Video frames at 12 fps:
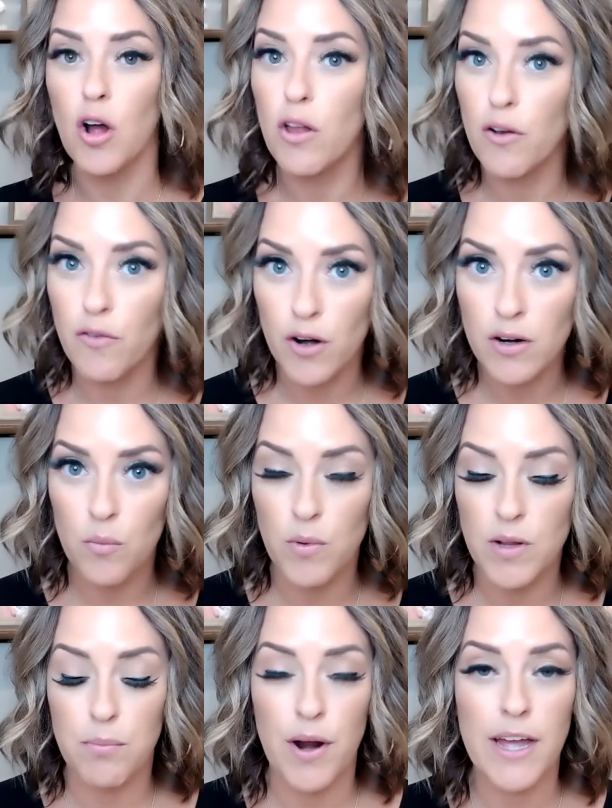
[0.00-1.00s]
all over
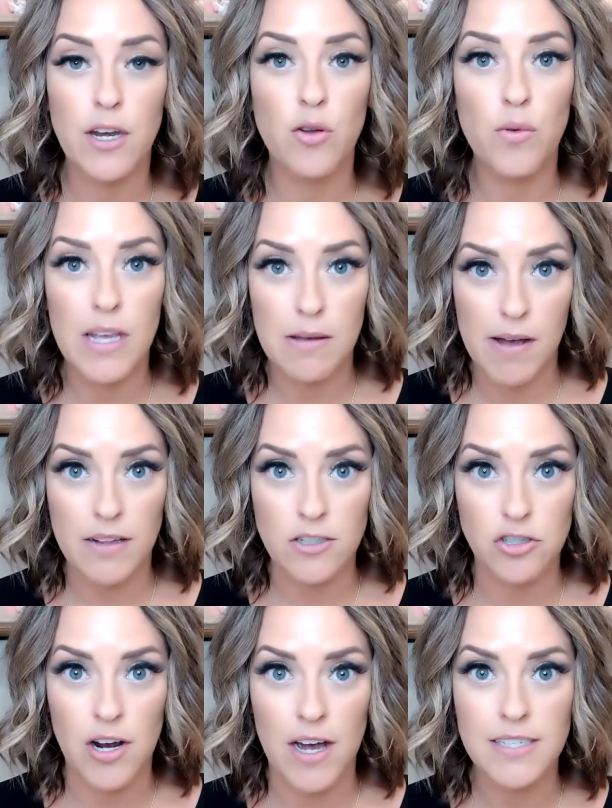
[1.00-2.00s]
with a brand new email
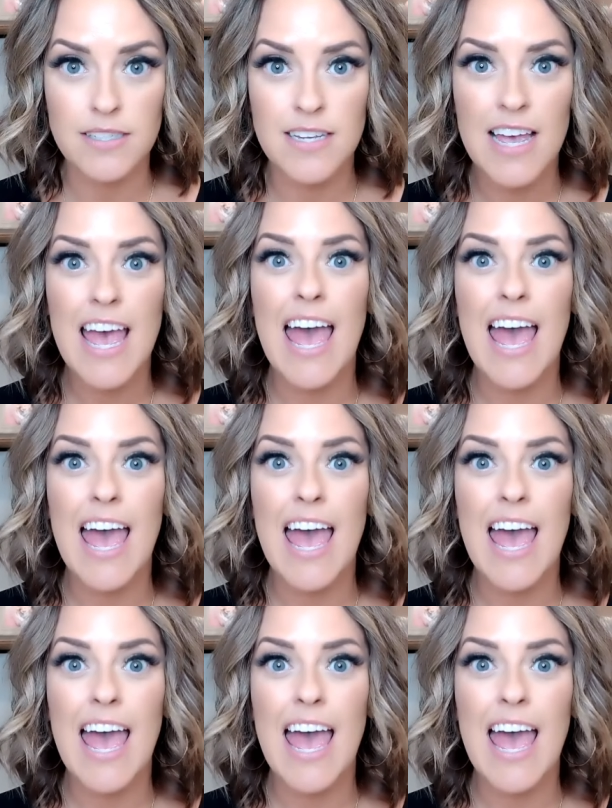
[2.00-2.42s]
address.